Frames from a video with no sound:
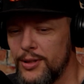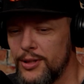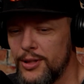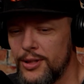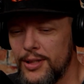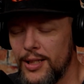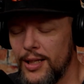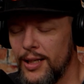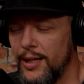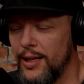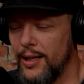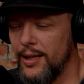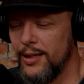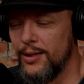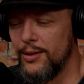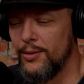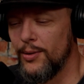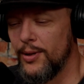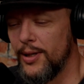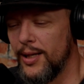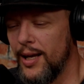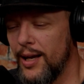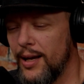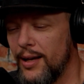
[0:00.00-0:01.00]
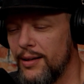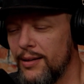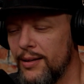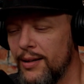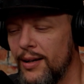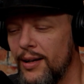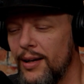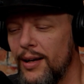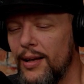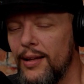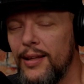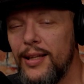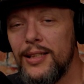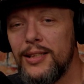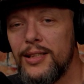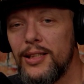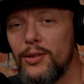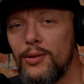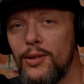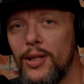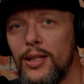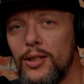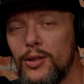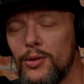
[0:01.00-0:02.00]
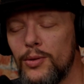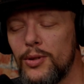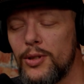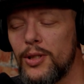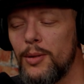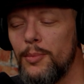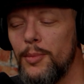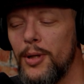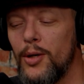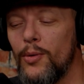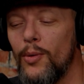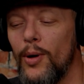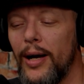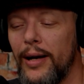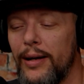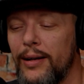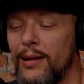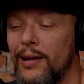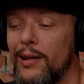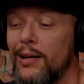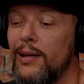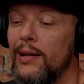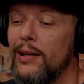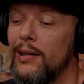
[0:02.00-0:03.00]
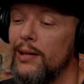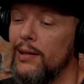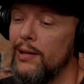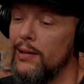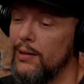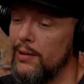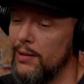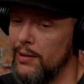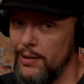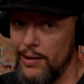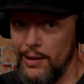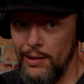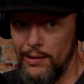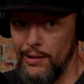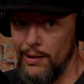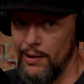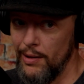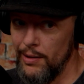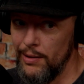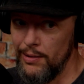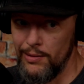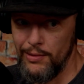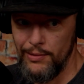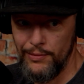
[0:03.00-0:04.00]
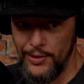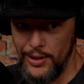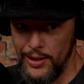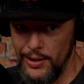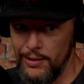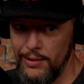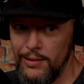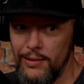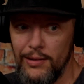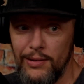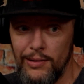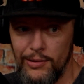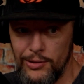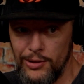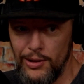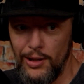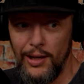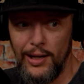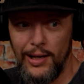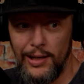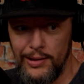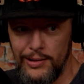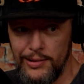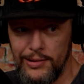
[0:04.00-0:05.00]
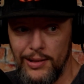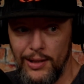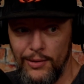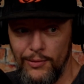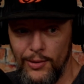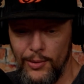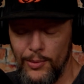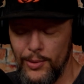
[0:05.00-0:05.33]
just going to get into it again. Okay. This one's going to be quick. All now, the other event, there's a lot of stuff I